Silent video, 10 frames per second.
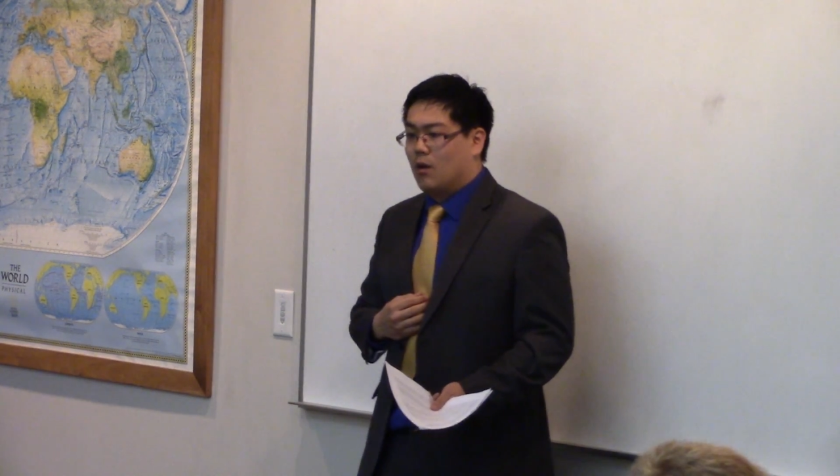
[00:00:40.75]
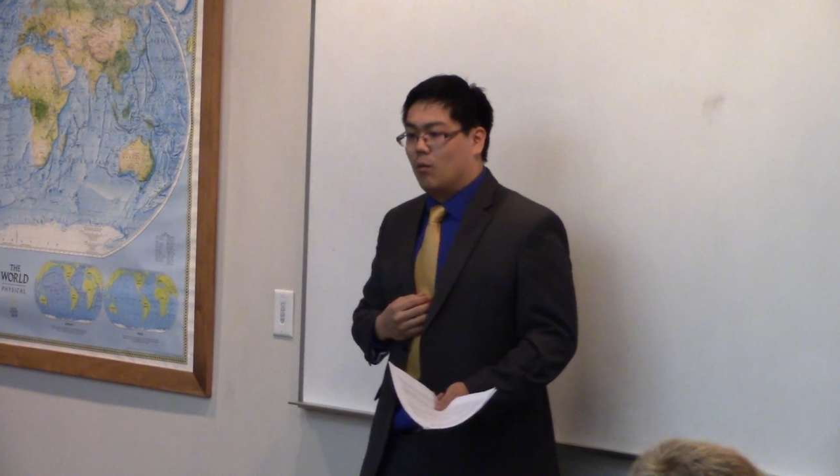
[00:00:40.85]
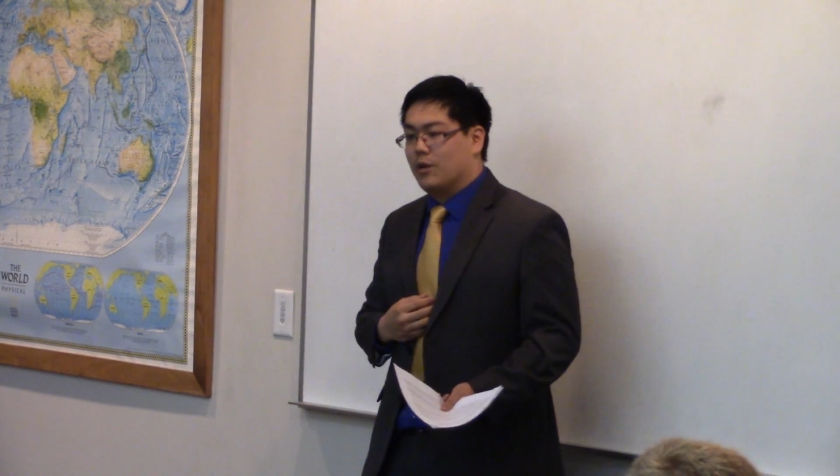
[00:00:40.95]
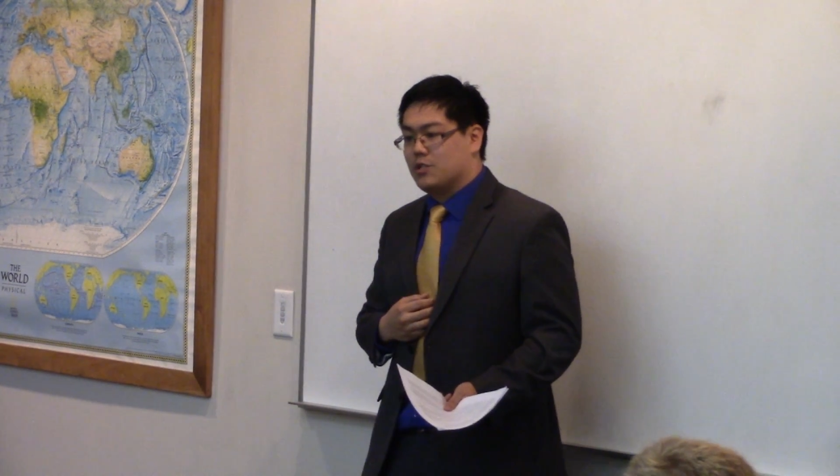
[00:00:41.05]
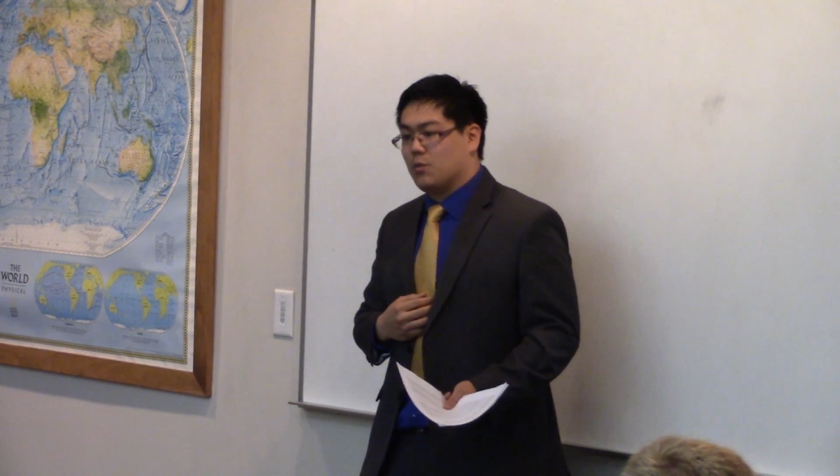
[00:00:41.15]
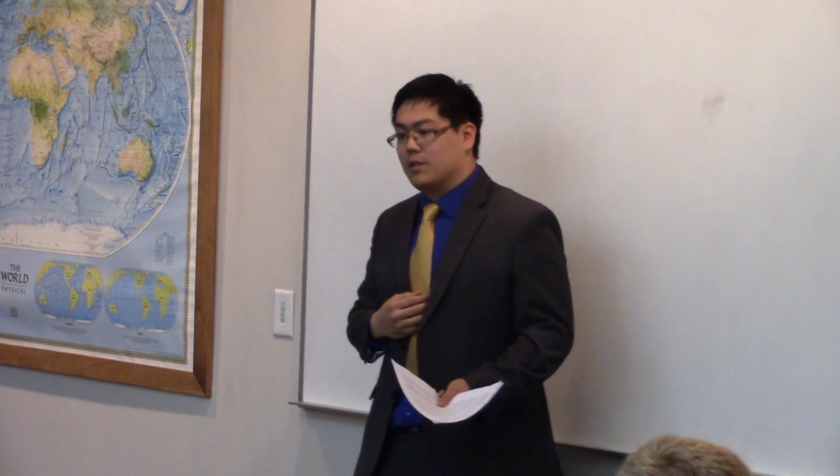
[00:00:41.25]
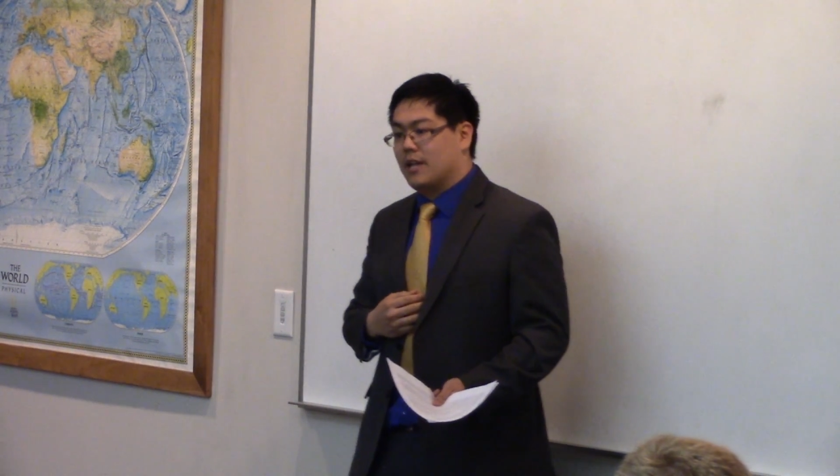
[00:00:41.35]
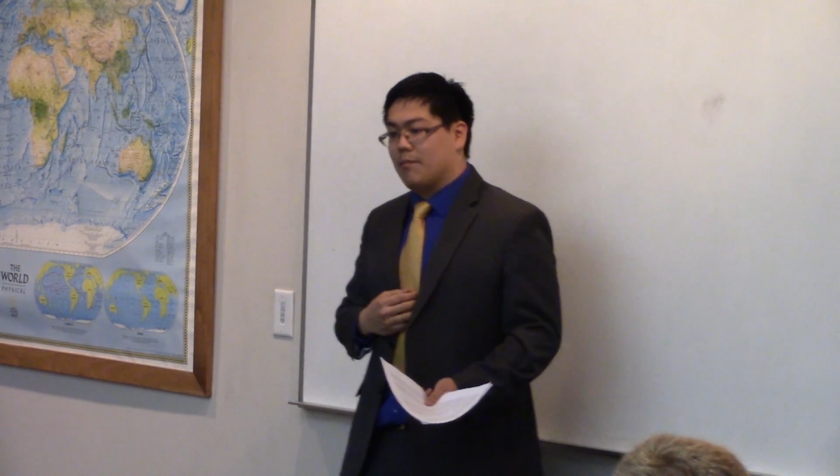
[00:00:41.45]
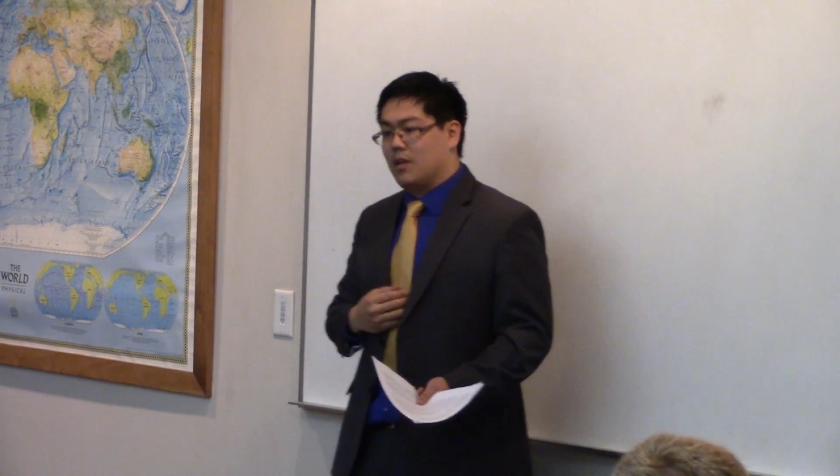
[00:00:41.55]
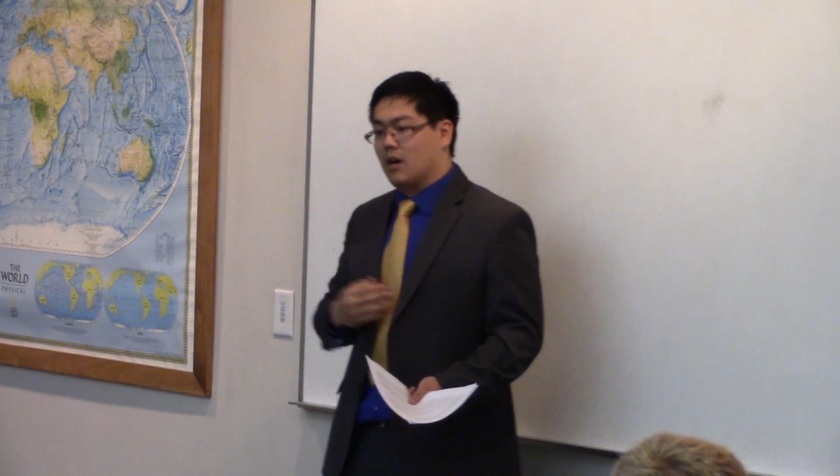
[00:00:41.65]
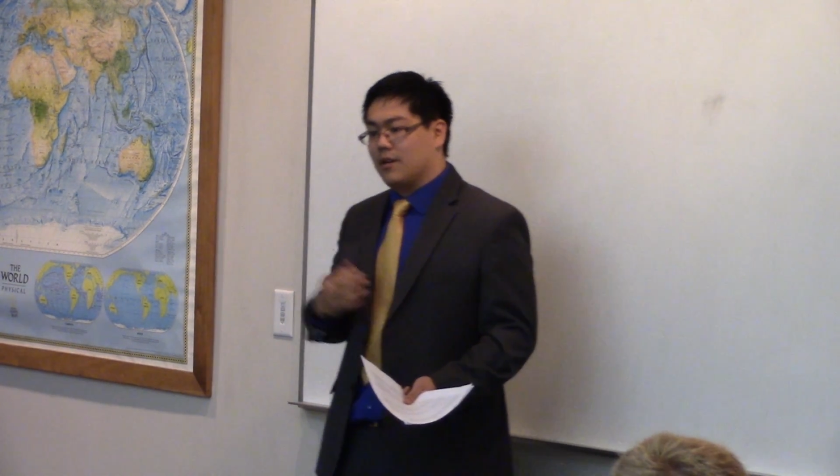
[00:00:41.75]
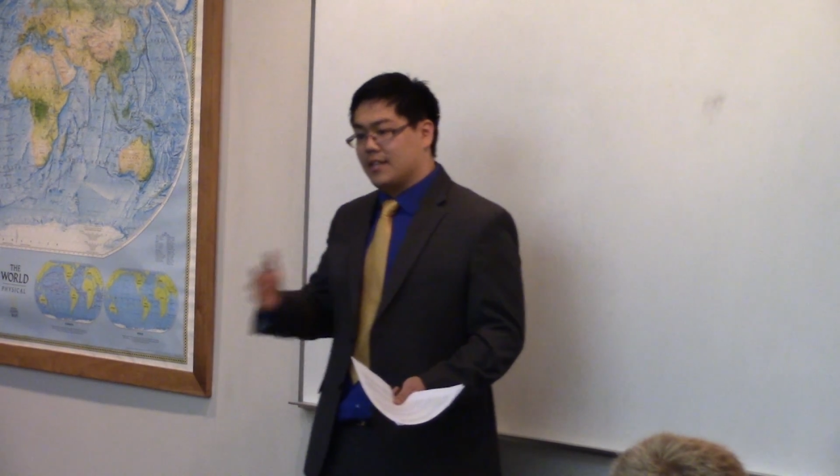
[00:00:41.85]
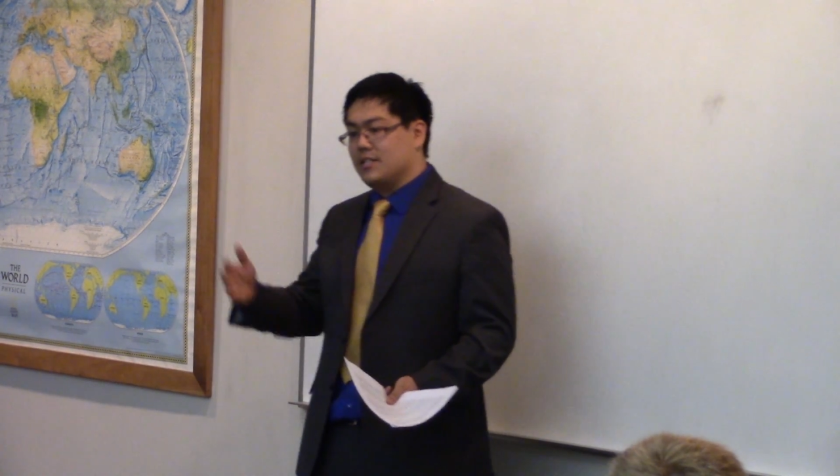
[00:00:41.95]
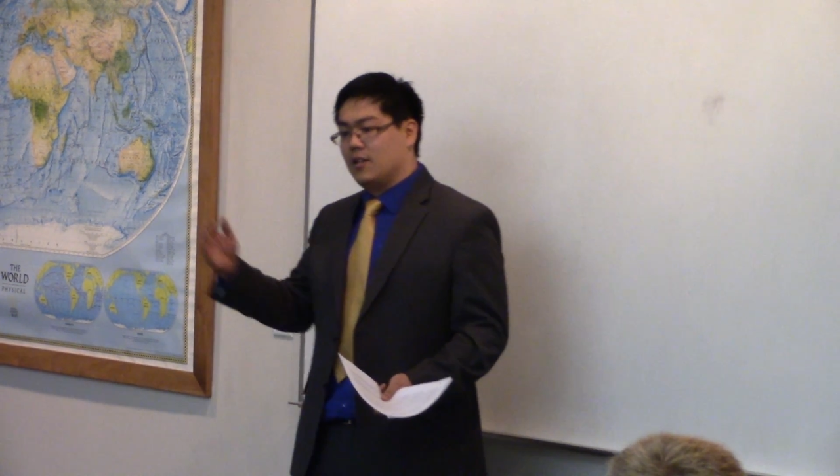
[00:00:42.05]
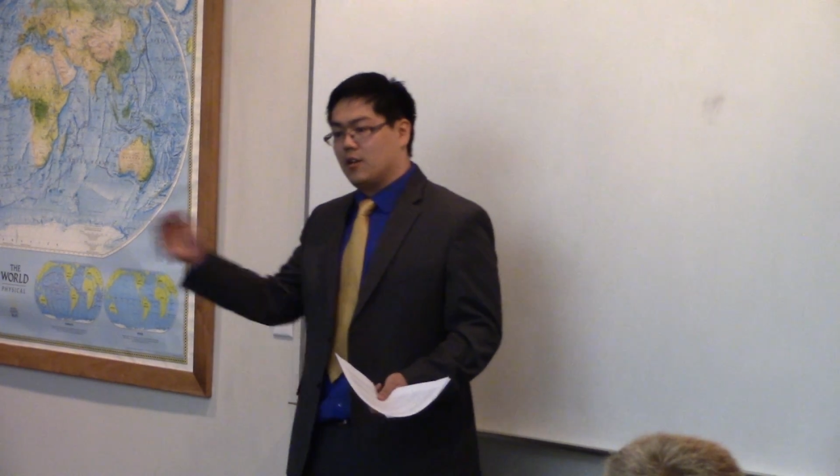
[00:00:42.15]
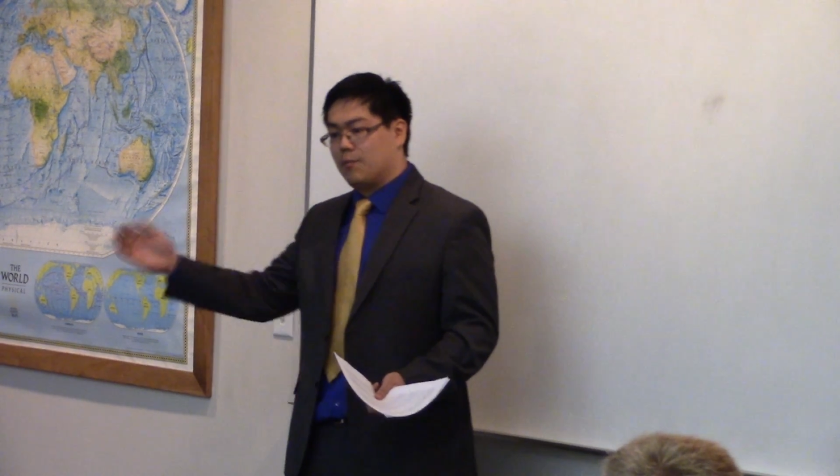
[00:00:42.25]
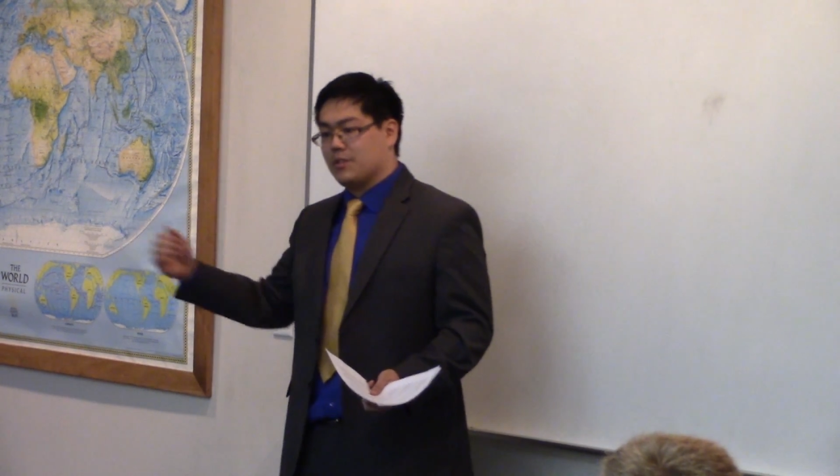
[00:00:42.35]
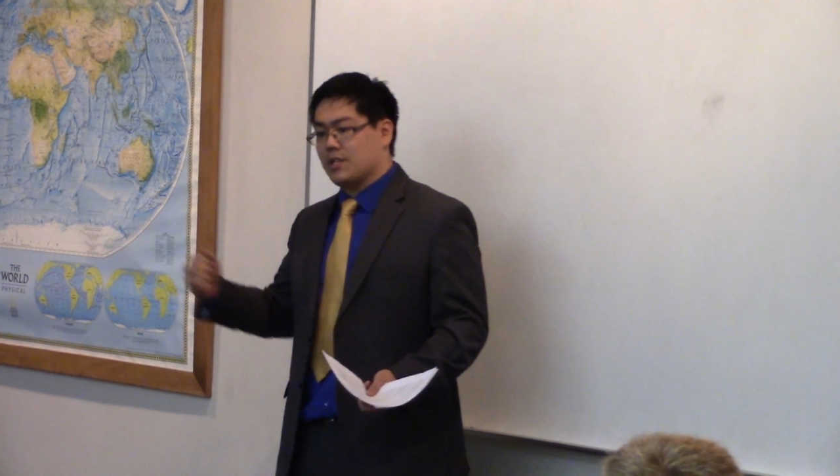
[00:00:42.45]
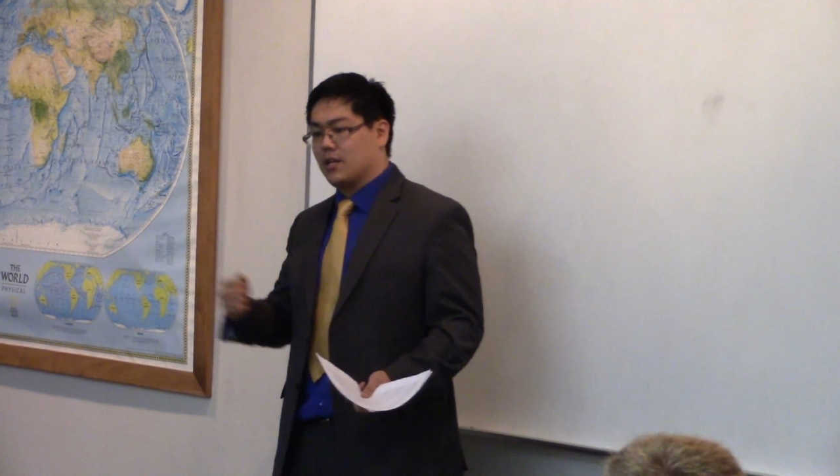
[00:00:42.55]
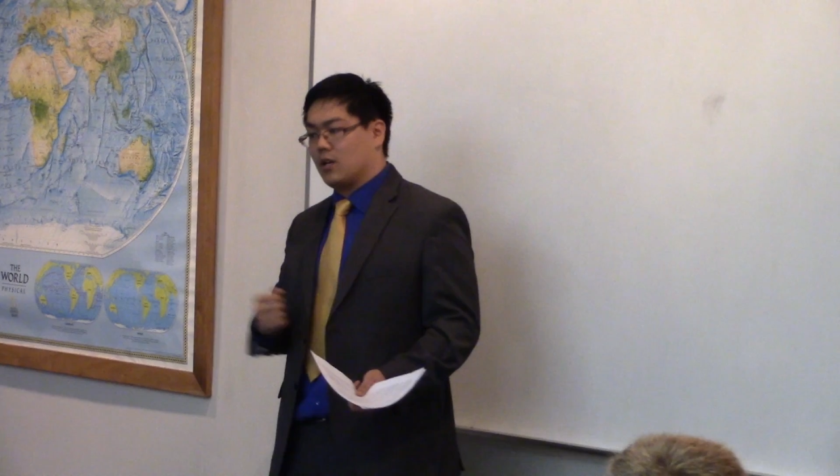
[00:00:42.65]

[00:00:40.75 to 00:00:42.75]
which would net me a 1900%